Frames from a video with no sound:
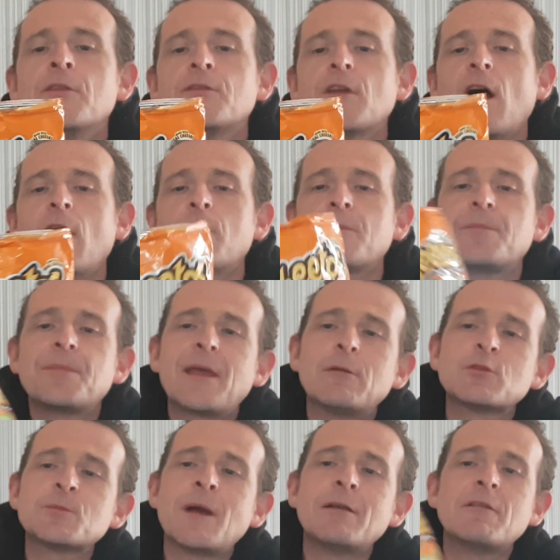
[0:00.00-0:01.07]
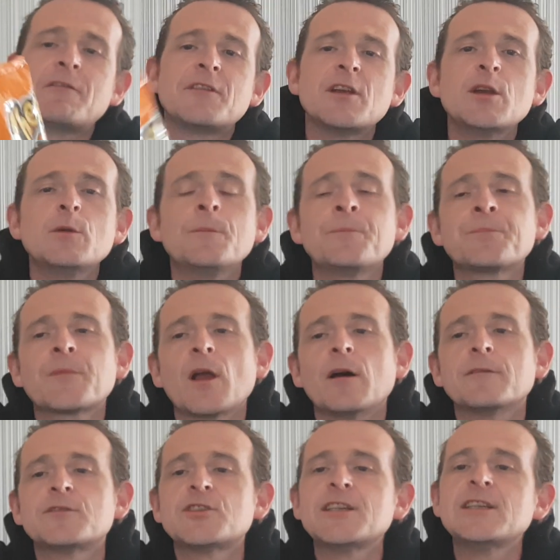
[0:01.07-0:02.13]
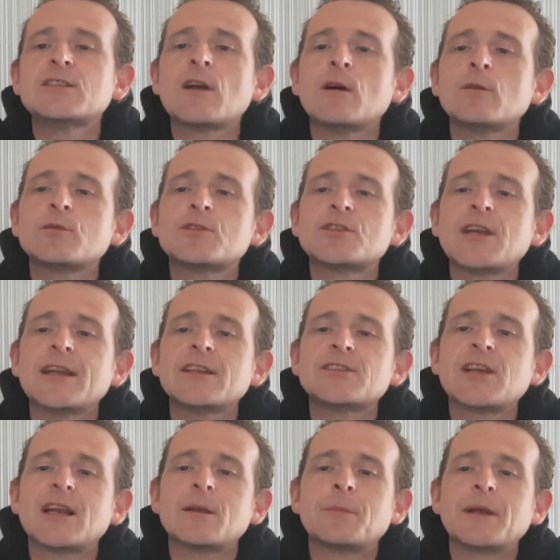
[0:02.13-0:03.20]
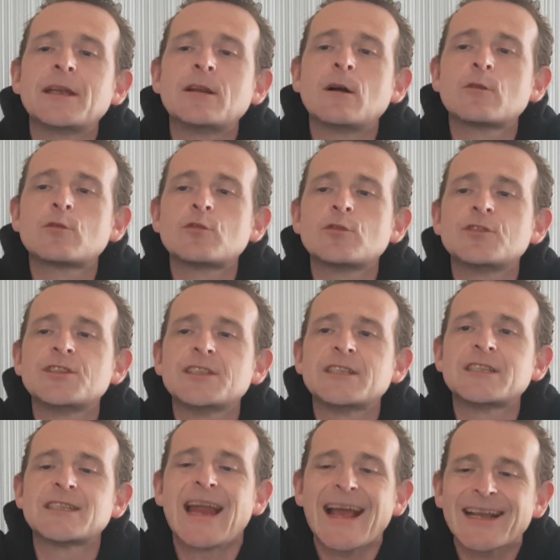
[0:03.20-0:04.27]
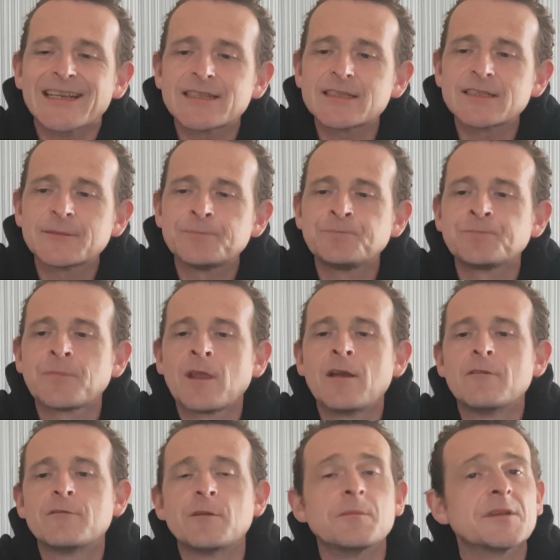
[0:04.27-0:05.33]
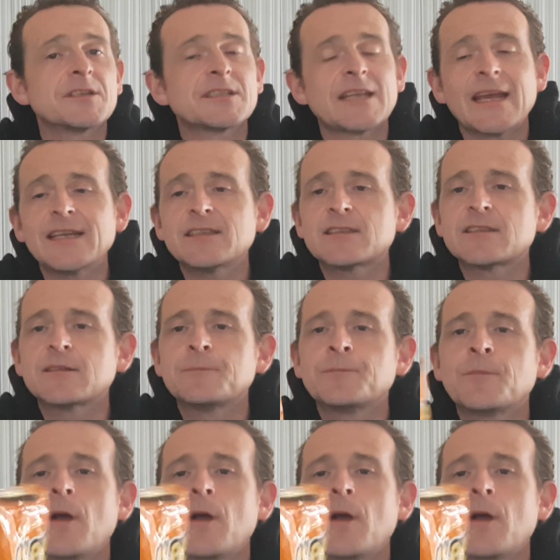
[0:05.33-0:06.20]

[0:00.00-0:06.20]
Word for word: So that was my review of Cheetos Cheddar Jalapeno Crunchy Snacks from the States.